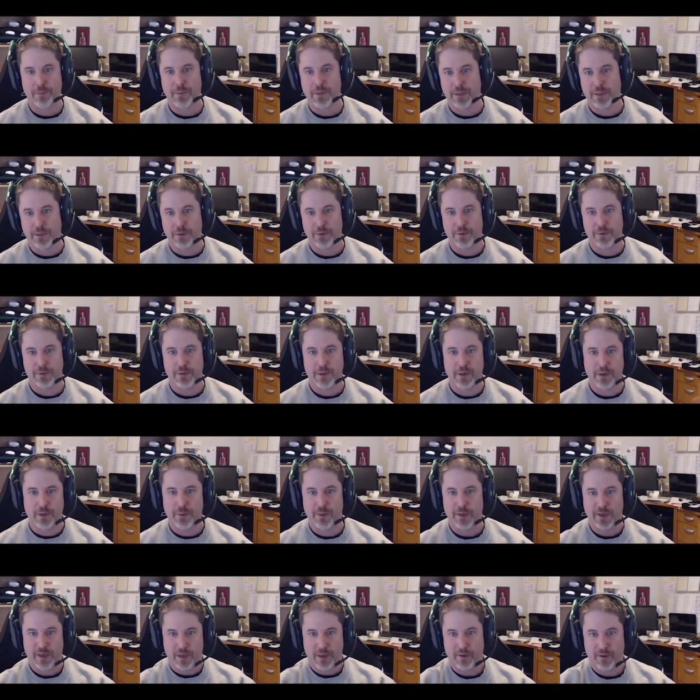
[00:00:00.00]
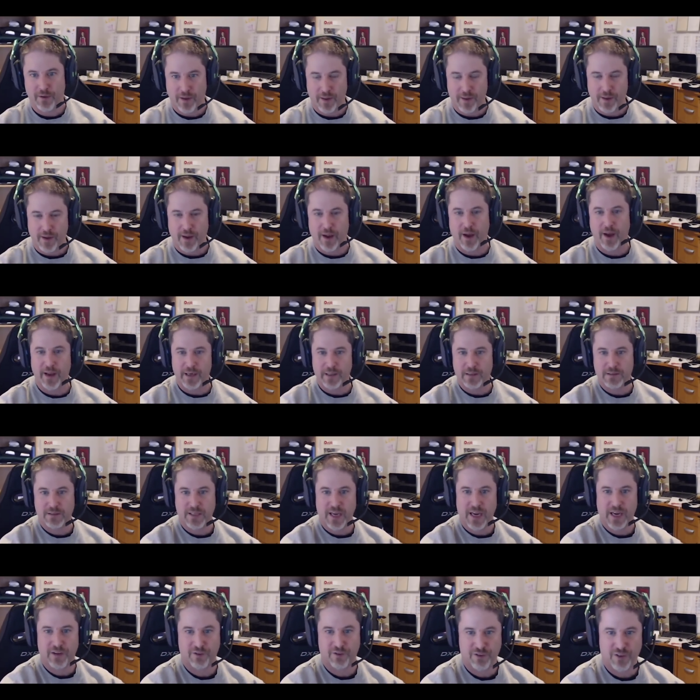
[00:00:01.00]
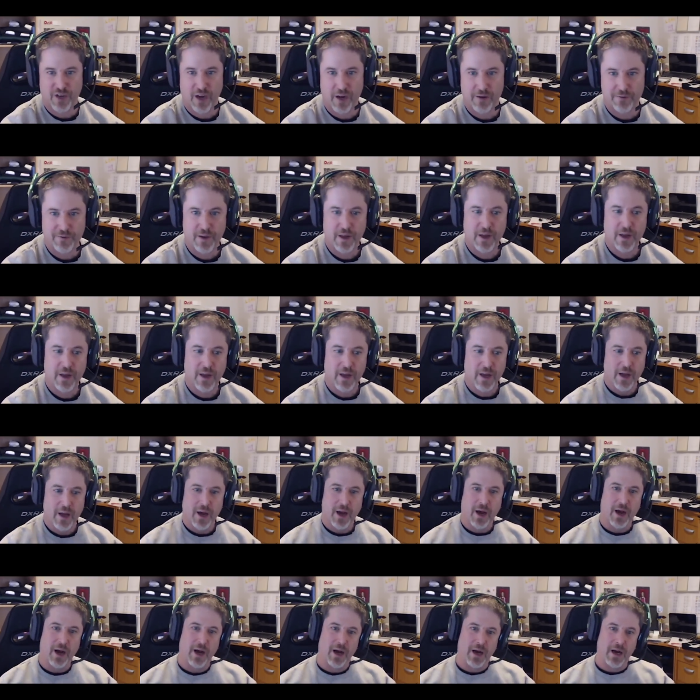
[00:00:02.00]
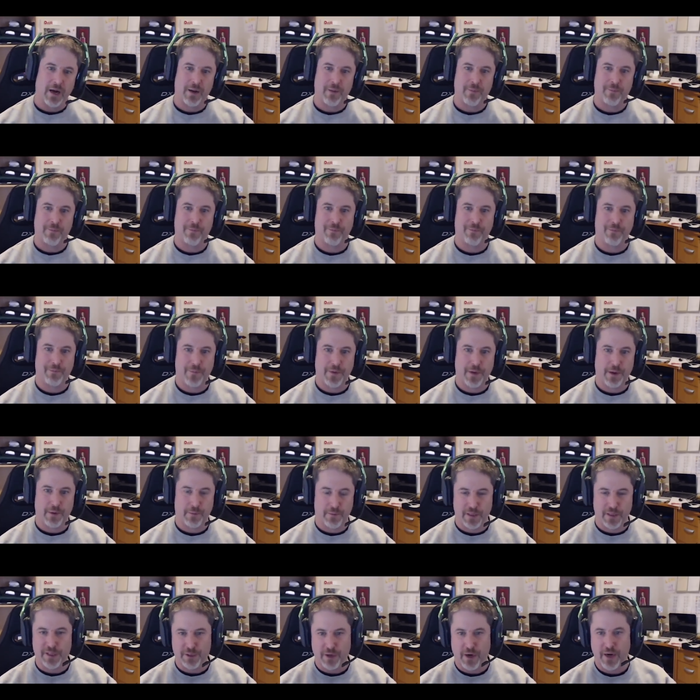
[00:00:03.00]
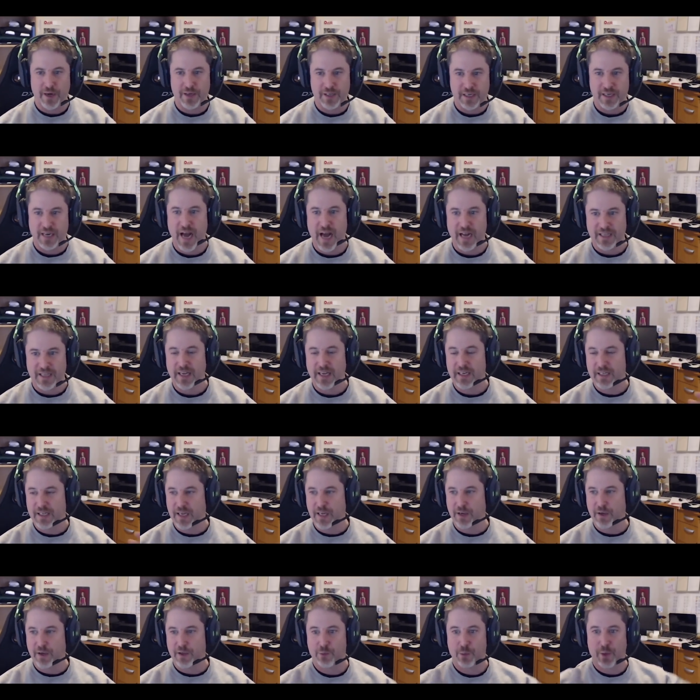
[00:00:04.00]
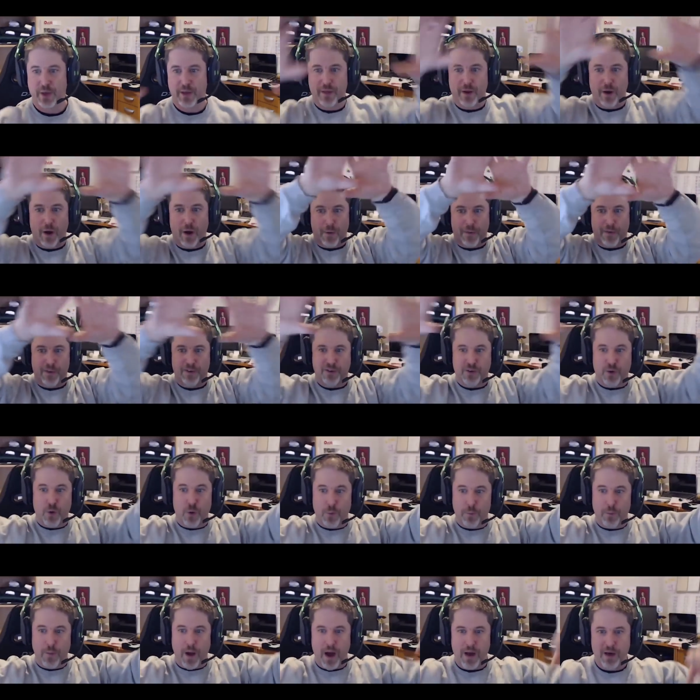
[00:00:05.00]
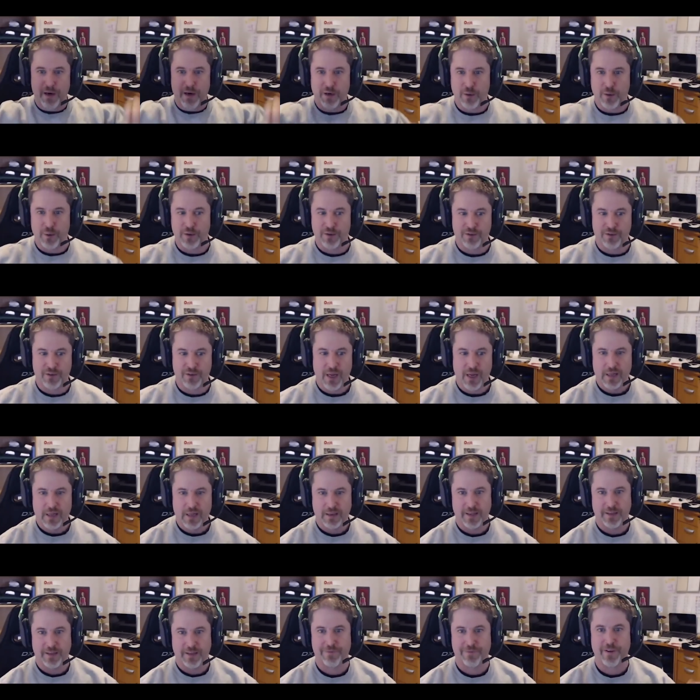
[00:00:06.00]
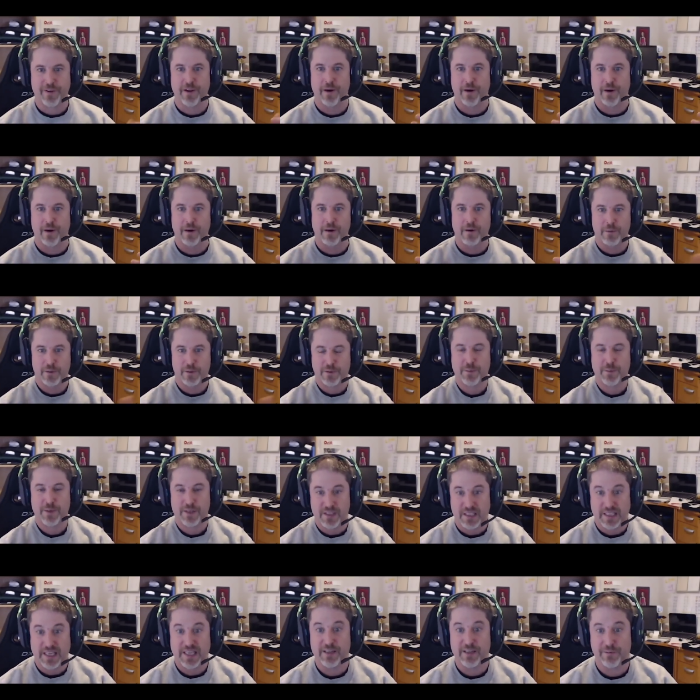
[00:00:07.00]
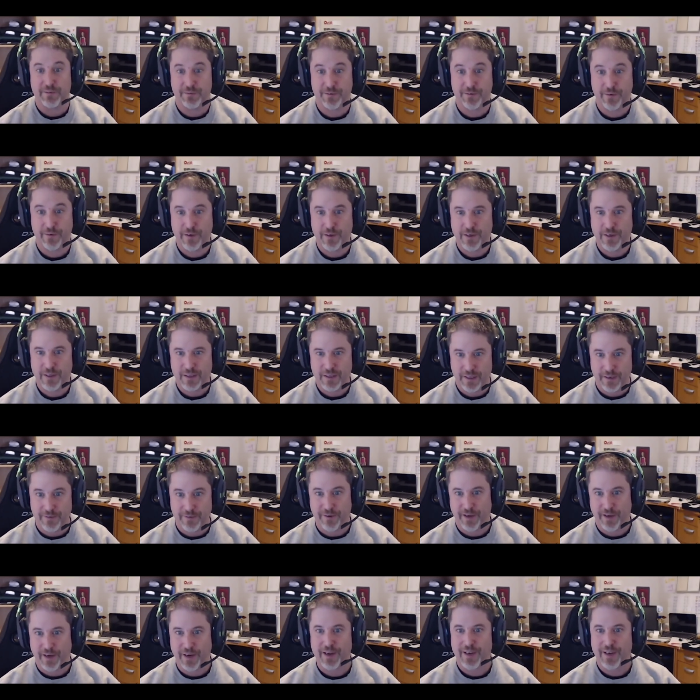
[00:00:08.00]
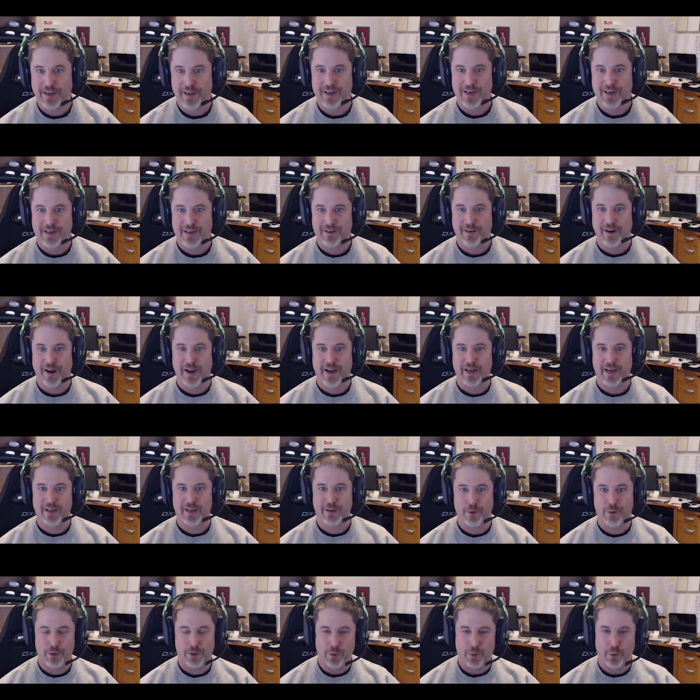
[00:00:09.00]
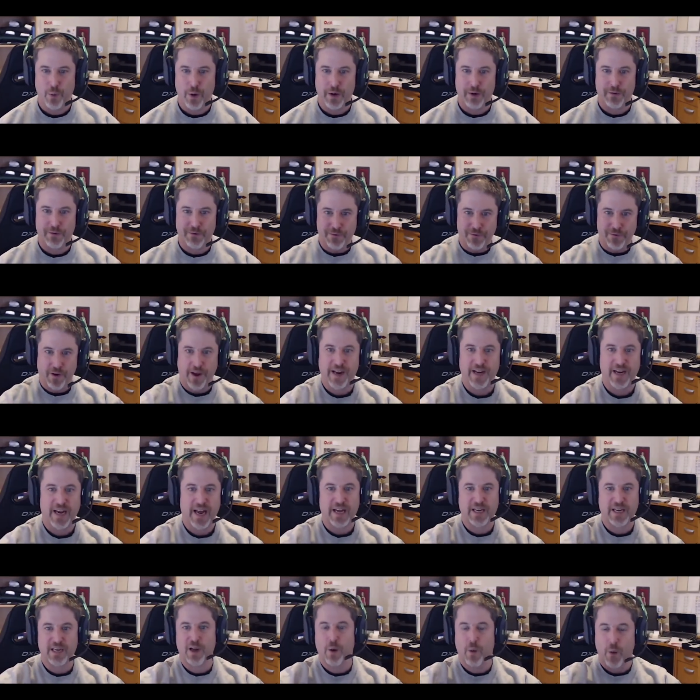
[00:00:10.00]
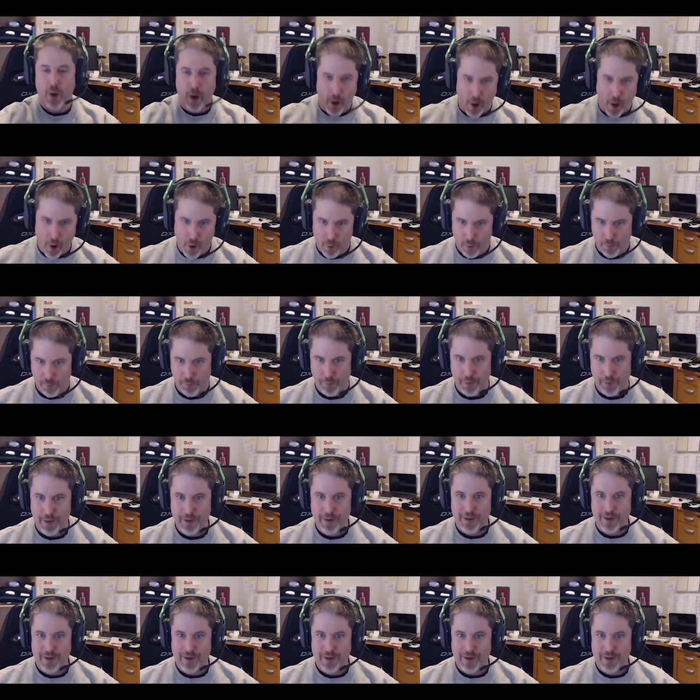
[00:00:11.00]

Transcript: the loot and you want to kill the other guy and take his stuff um, you're really trying to not get killed. With our the school motto is "Lifinger," which means live, living, right? You you want to fight and go home.